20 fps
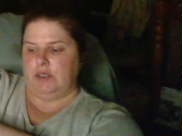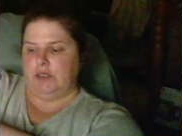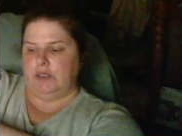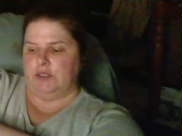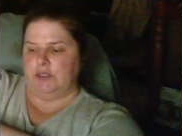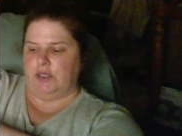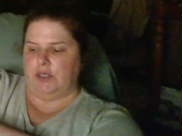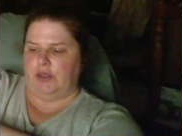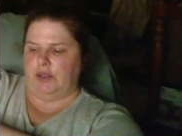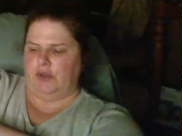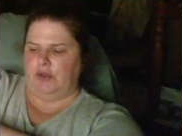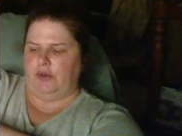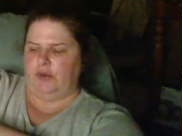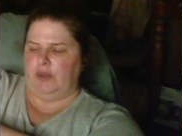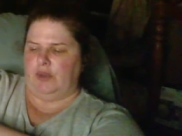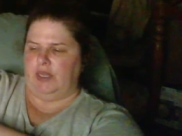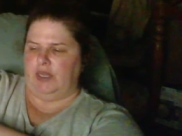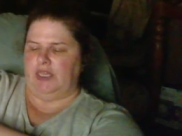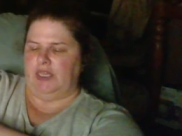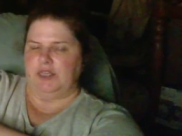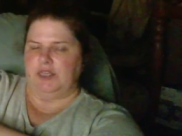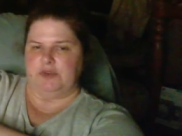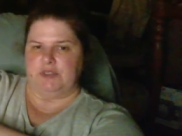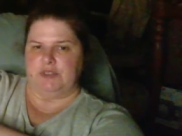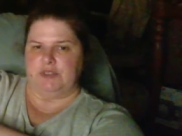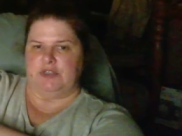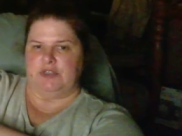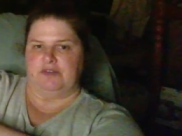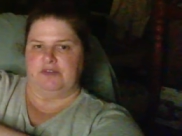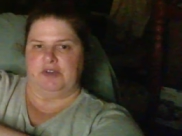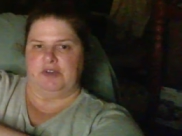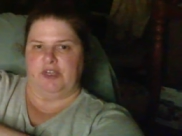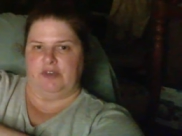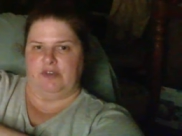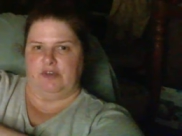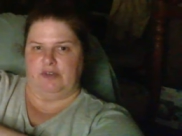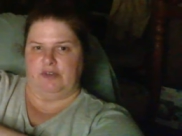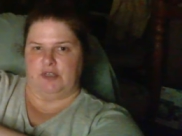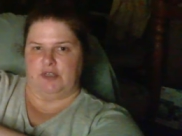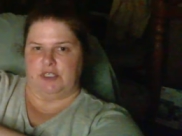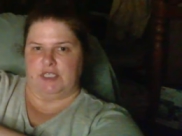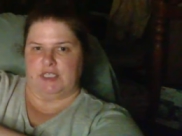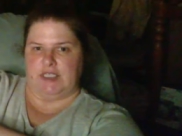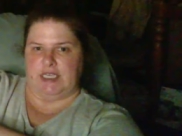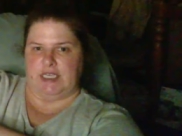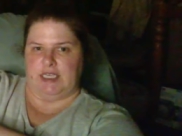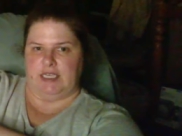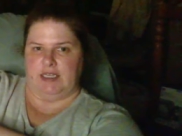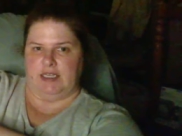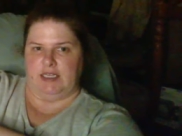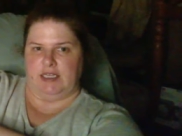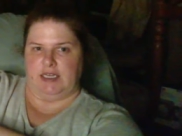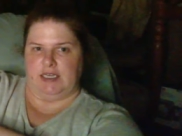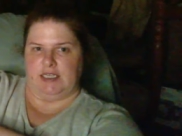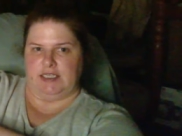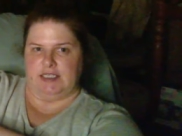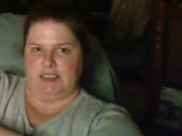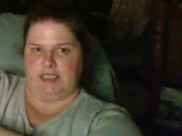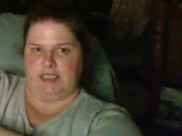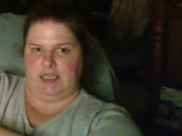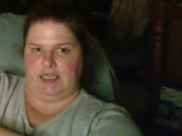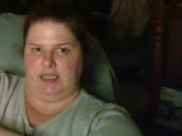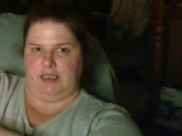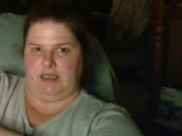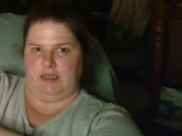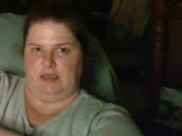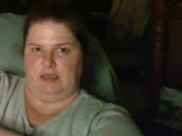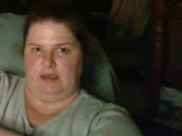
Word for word: So, I think it was the very first scene that I said,